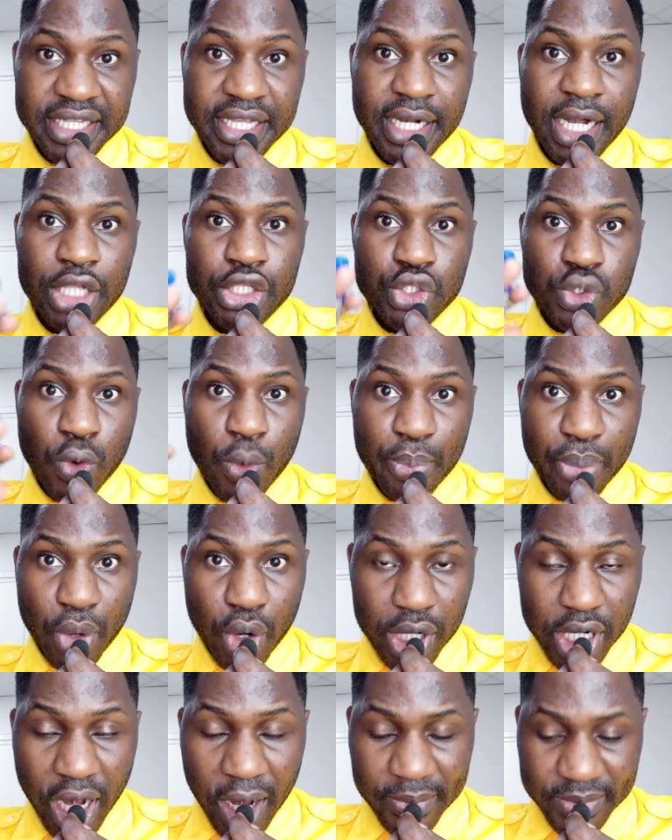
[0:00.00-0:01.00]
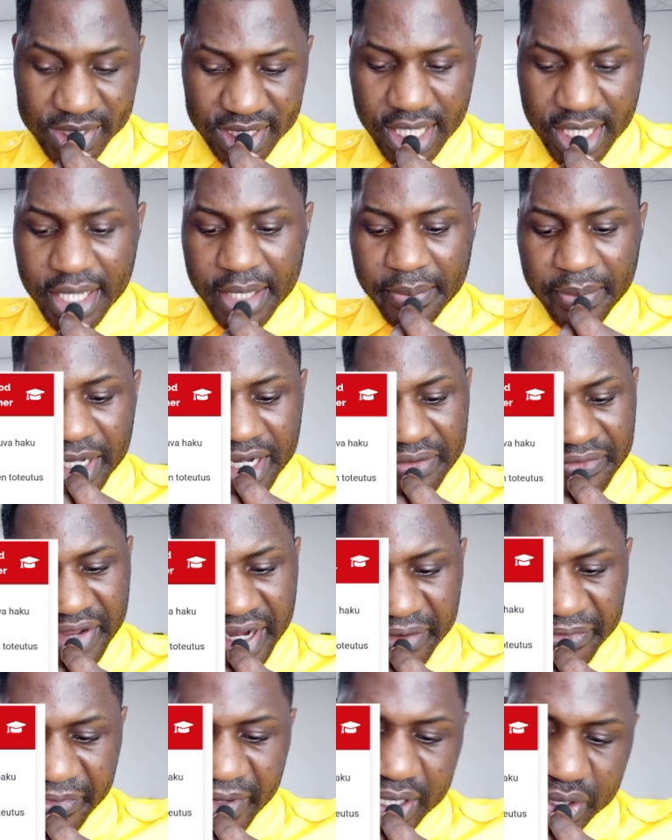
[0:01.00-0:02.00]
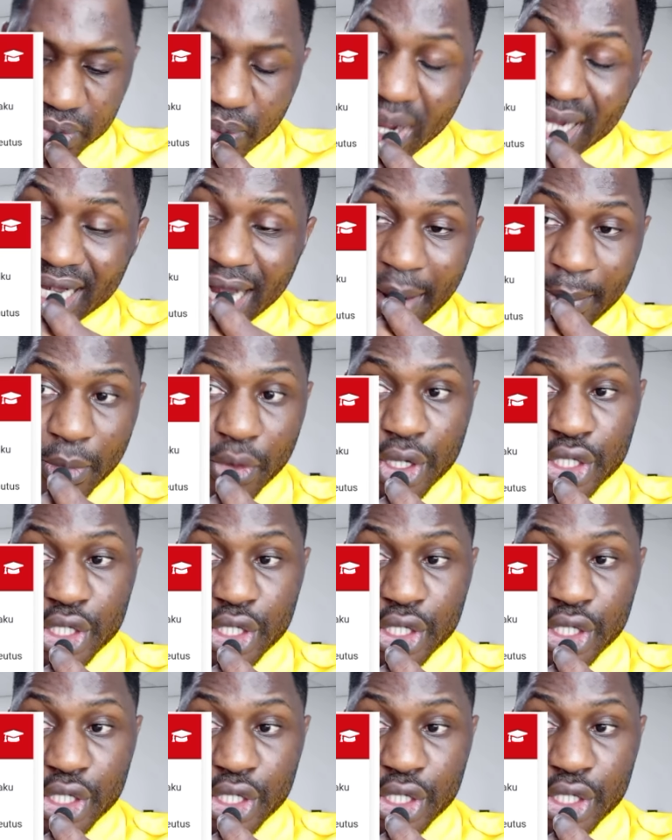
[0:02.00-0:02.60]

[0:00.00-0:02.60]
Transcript: There are two programs, but the very first one I'm